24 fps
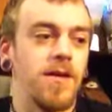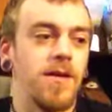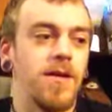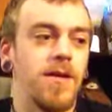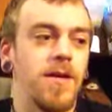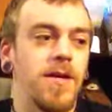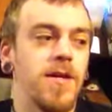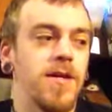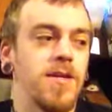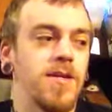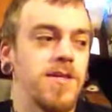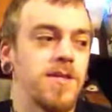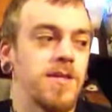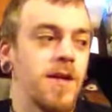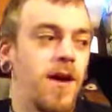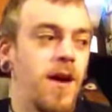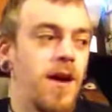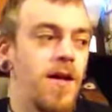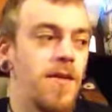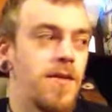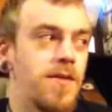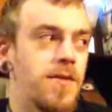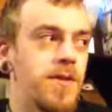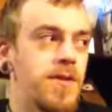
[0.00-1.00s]
He's
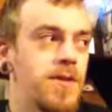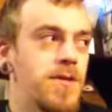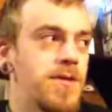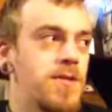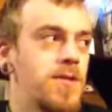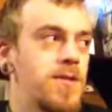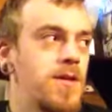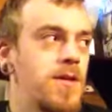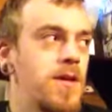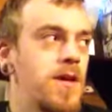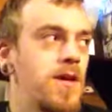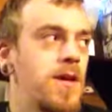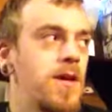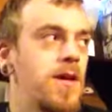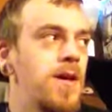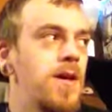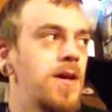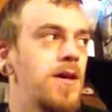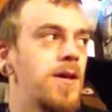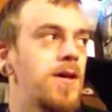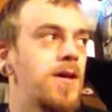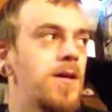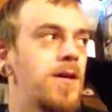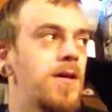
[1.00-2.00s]
not this
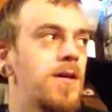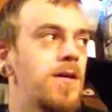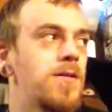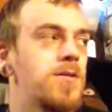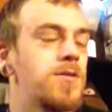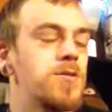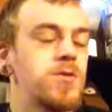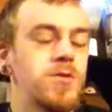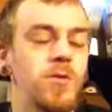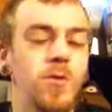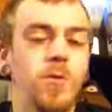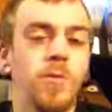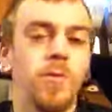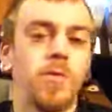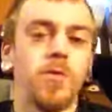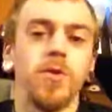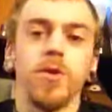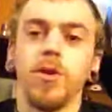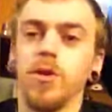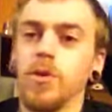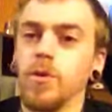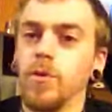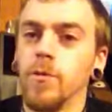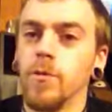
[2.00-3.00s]

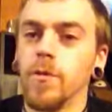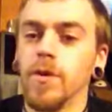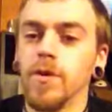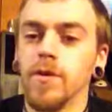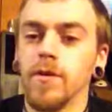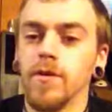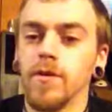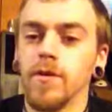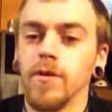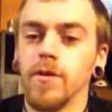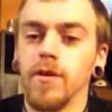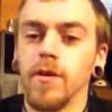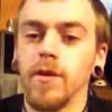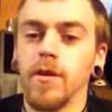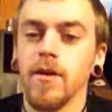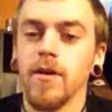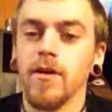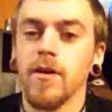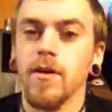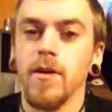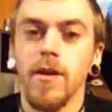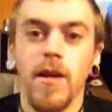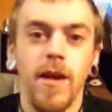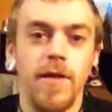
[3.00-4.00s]
superhuman,
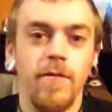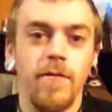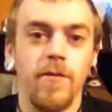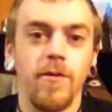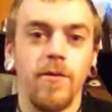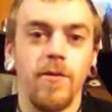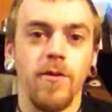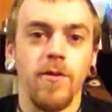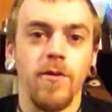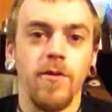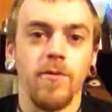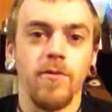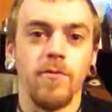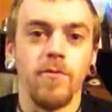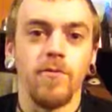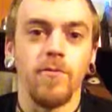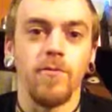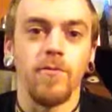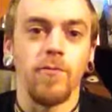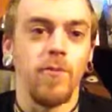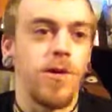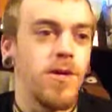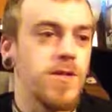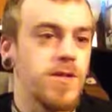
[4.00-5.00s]
never
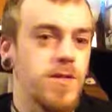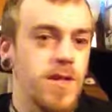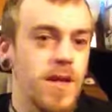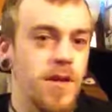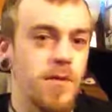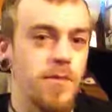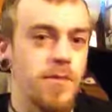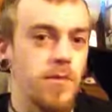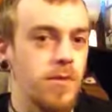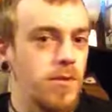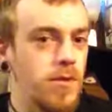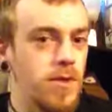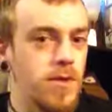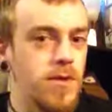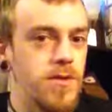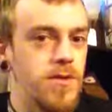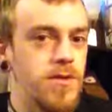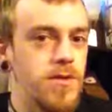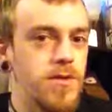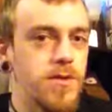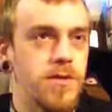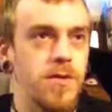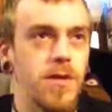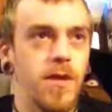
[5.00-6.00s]
runs out of
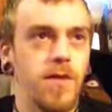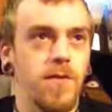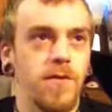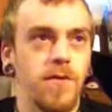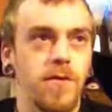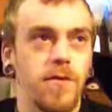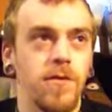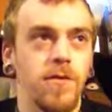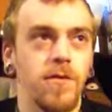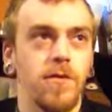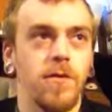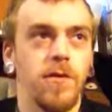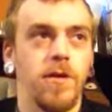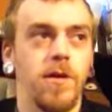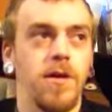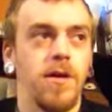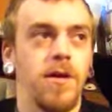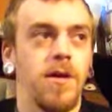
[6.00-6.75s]
bullets, never